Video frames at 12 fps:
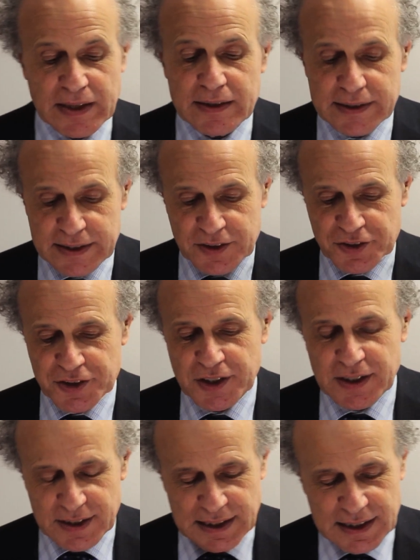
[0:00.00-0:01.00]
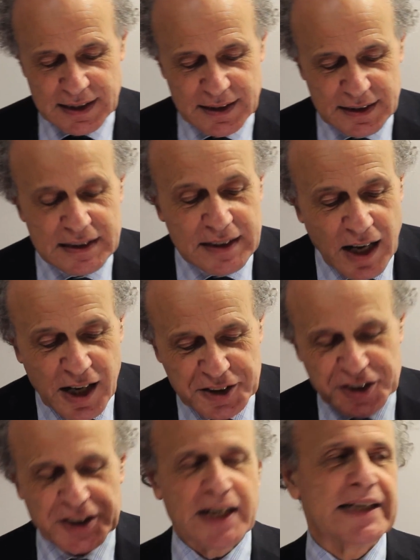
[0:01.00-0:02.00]
these
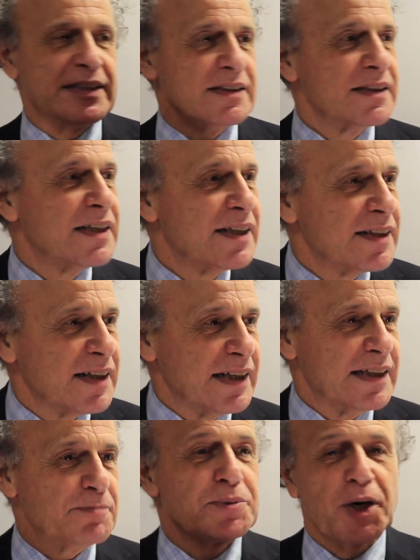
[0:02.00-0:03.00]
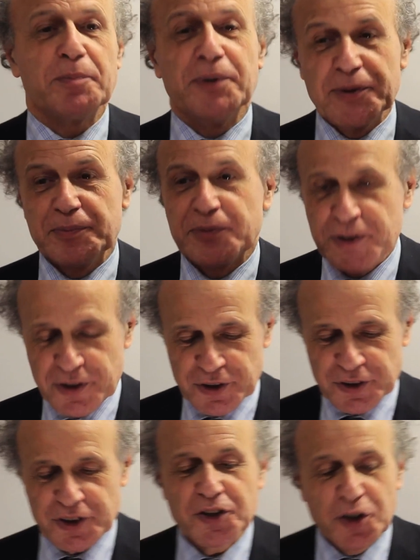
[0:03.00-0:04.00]
large-scale problems
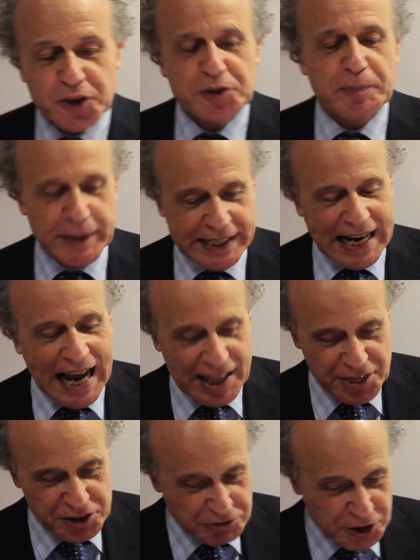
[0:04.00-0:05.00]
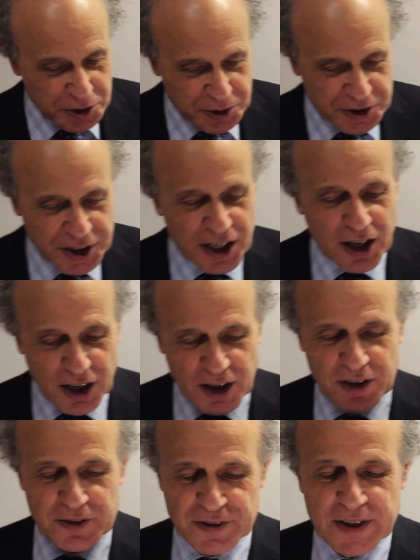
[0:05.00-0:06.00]
that could be at the root
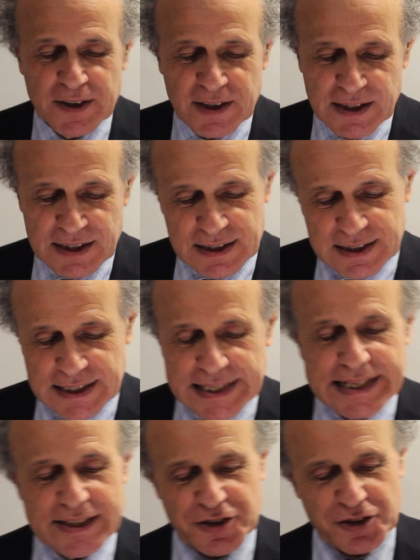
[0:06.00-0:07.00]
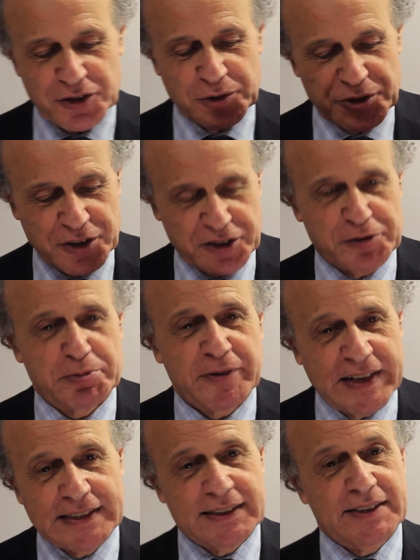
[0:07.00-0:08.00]
of issues that have
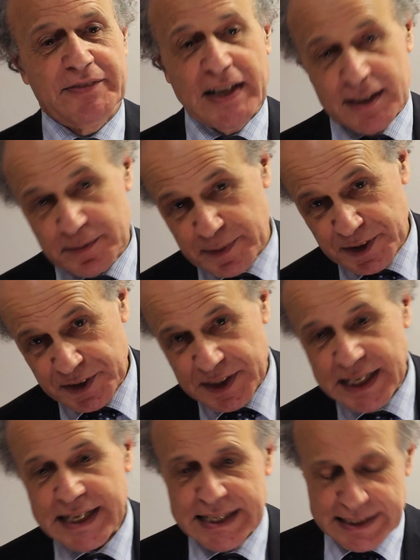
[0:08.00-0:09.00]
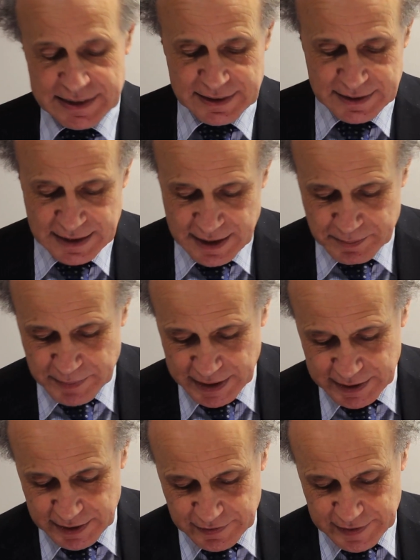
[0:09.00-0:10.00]
prevented development in
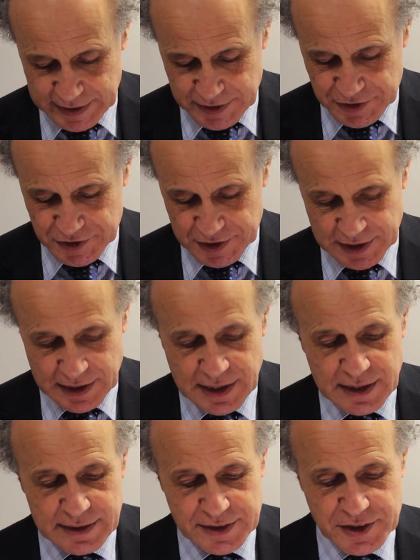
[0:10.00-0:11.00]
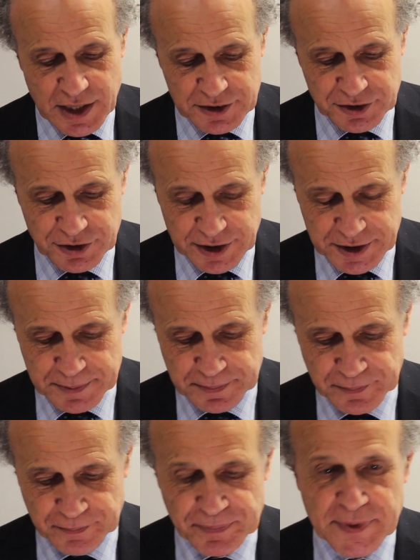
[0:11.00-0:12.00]
many of these countries.
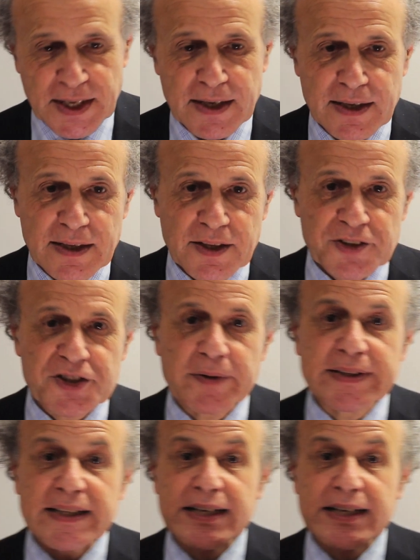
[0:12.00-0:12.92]
So in the